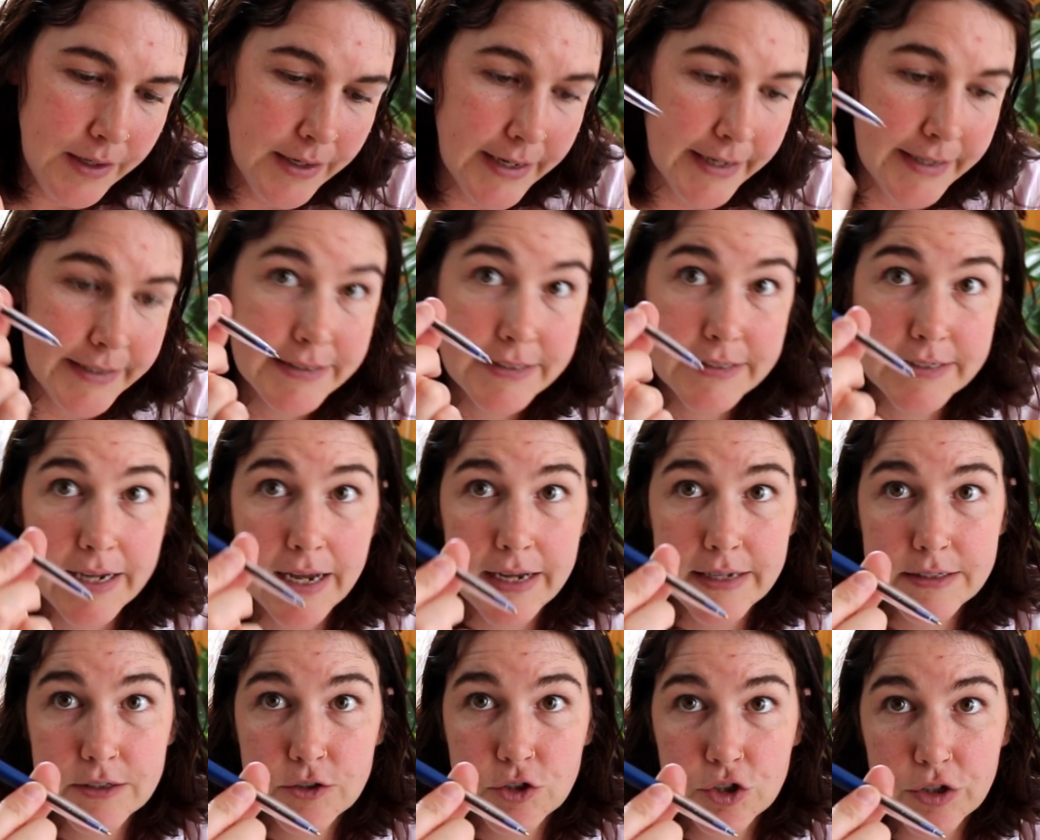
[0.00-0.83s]
It
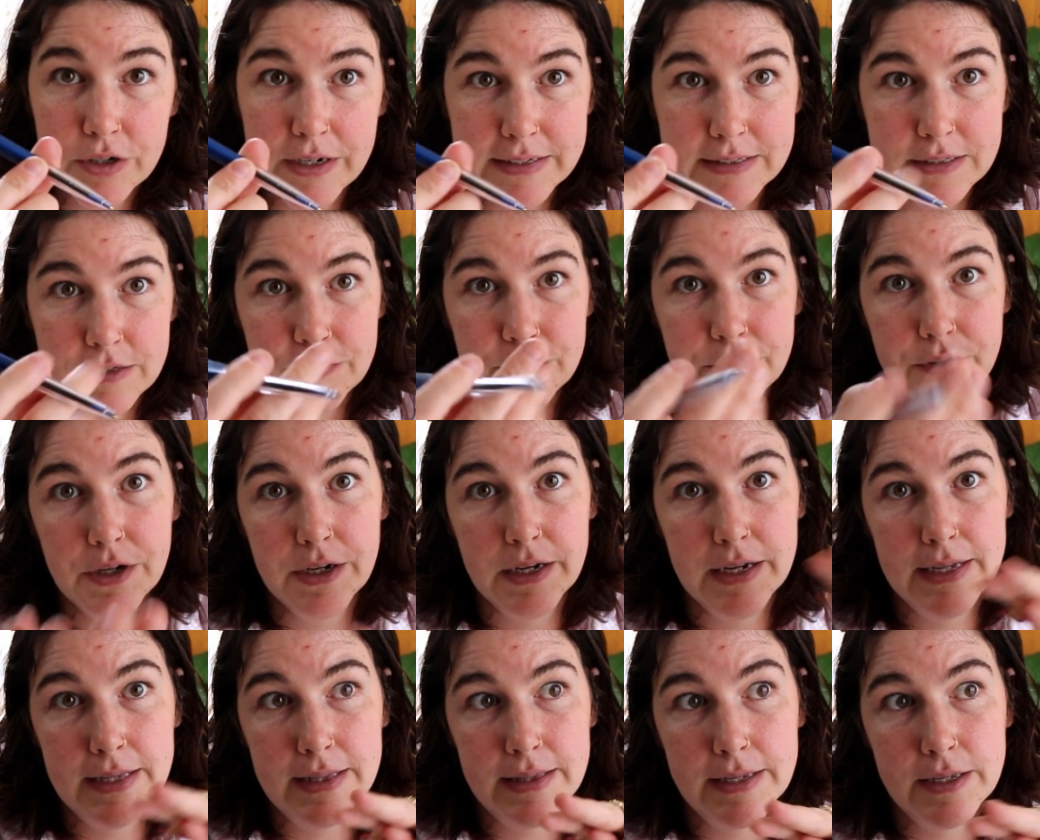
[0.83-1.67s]
does
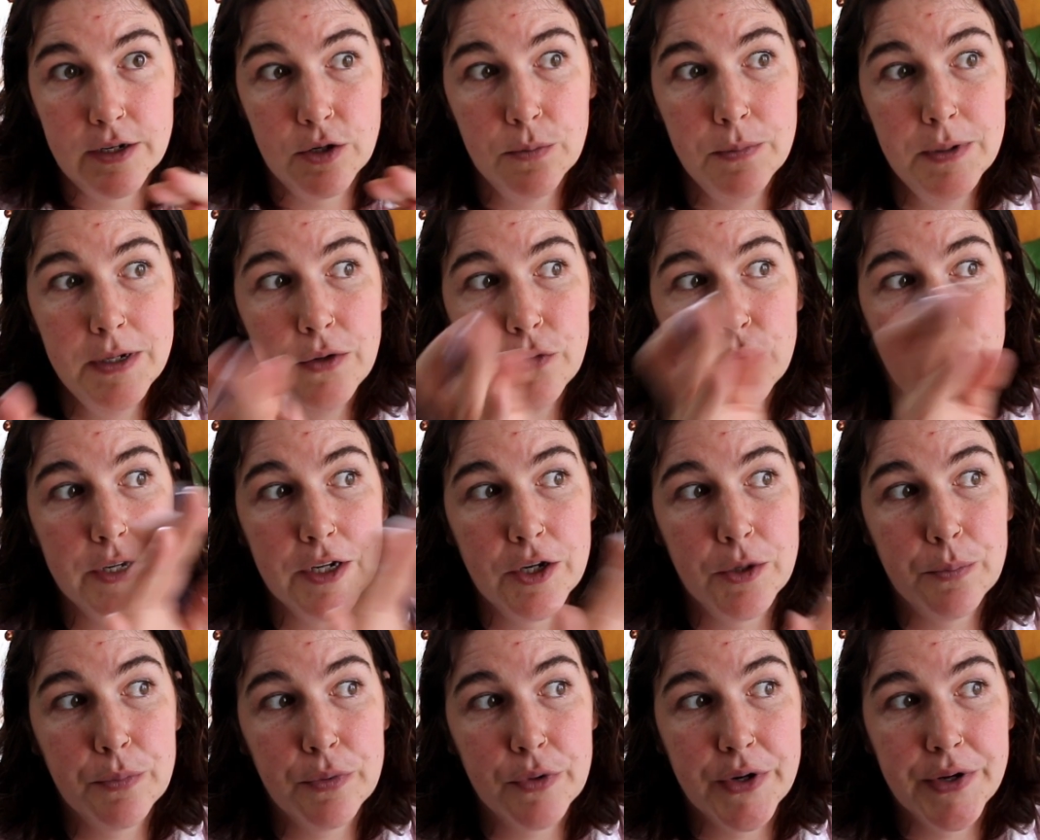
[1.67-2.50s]
transfer a little bit when
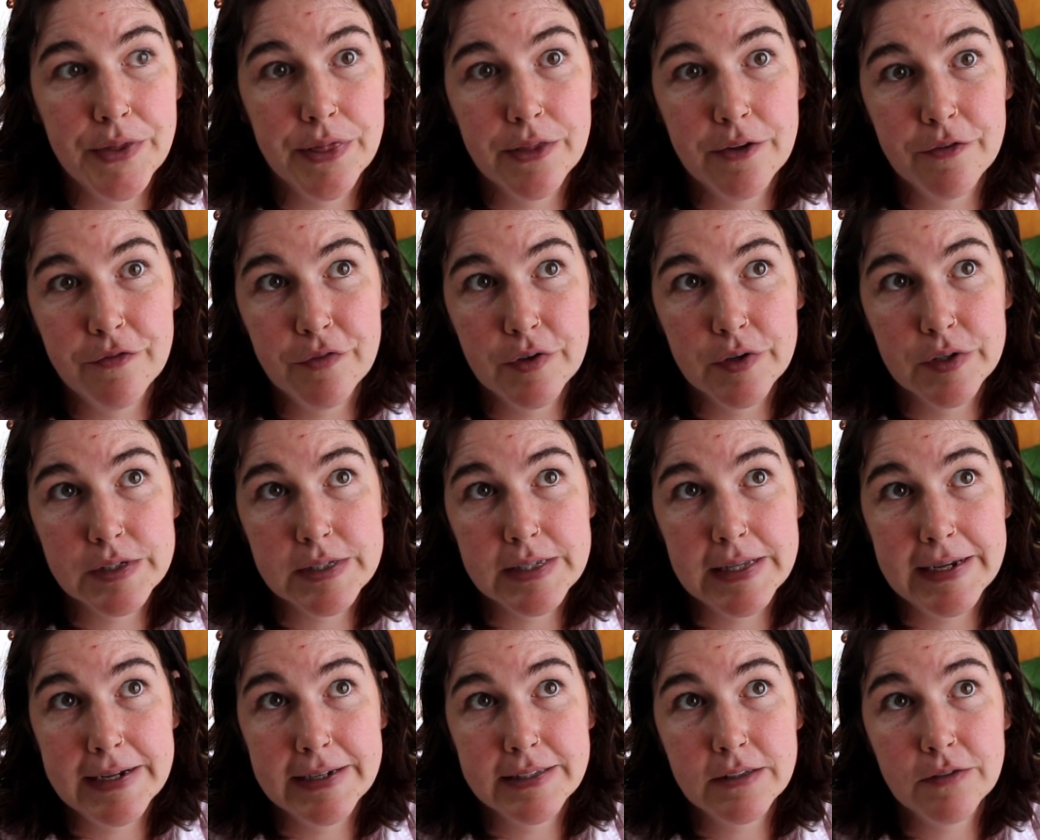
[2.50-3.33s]
you print the first
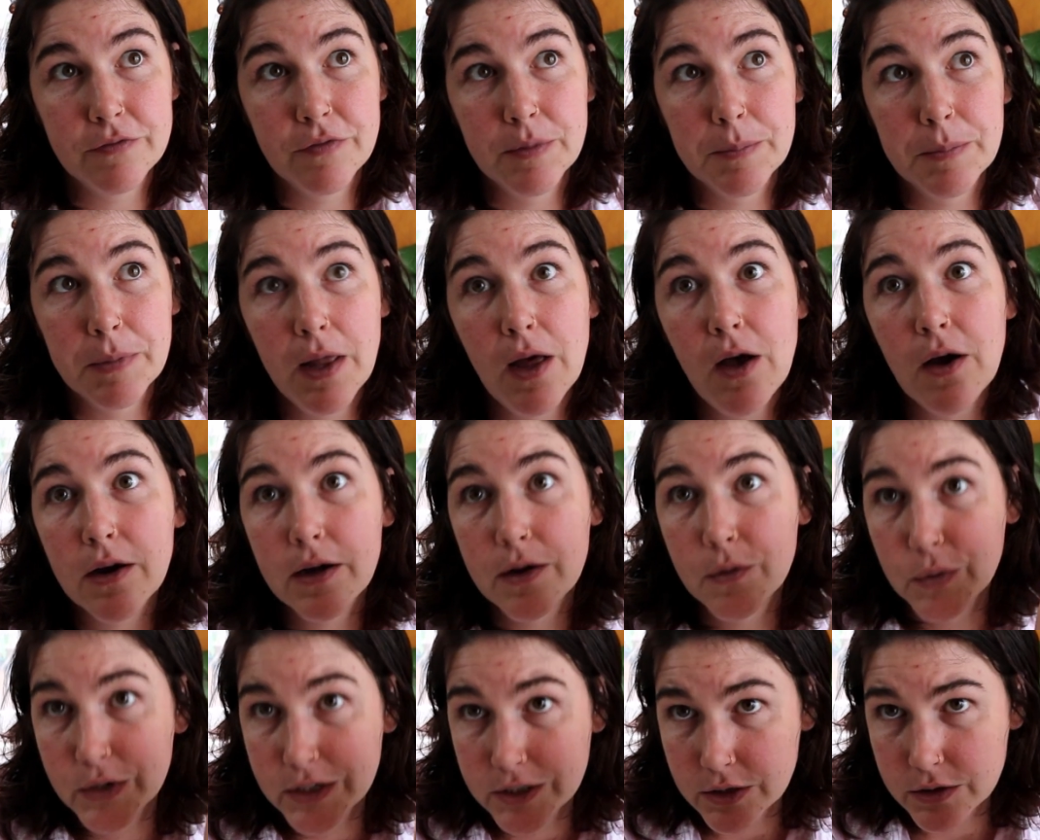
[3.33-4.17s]
layers of the
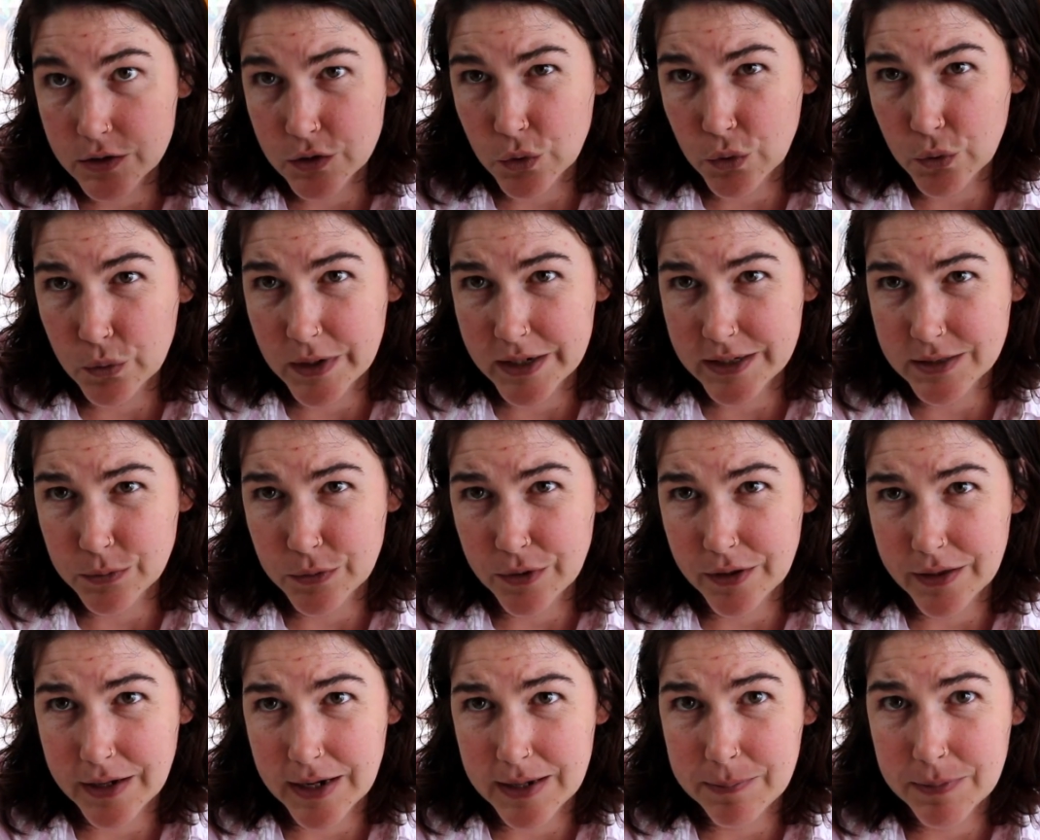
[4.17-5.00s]
block, which is always
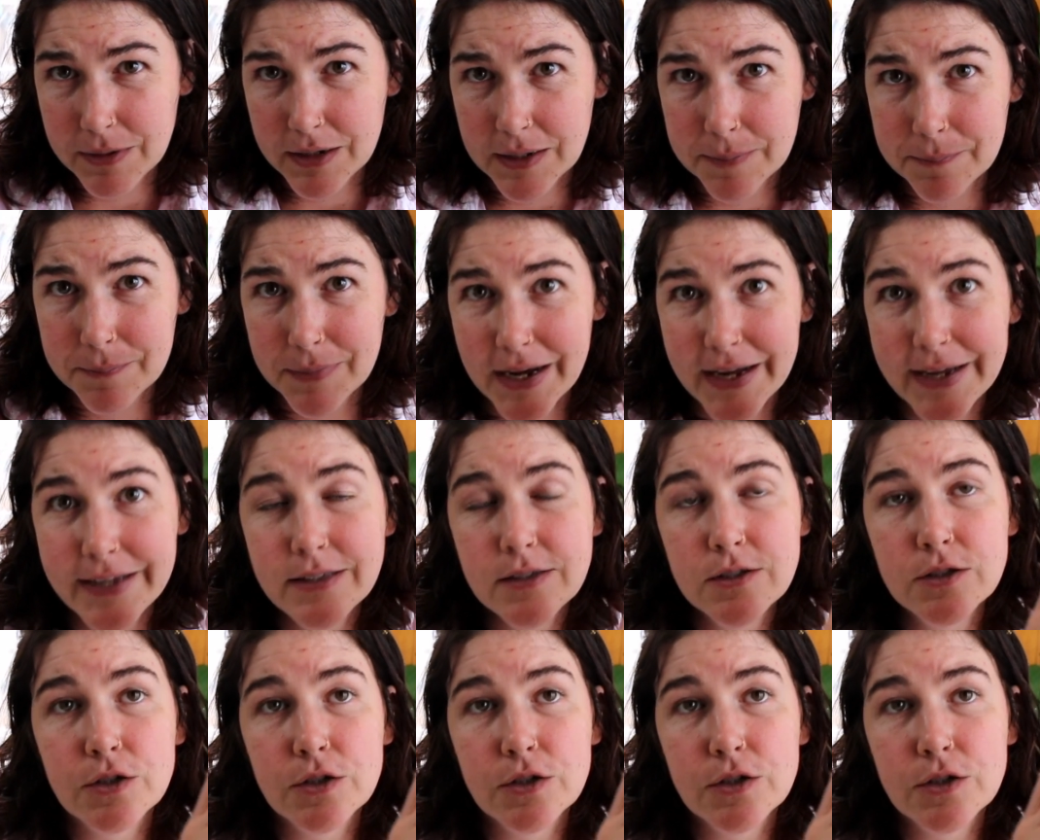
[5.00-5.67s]
worth keeping in mind.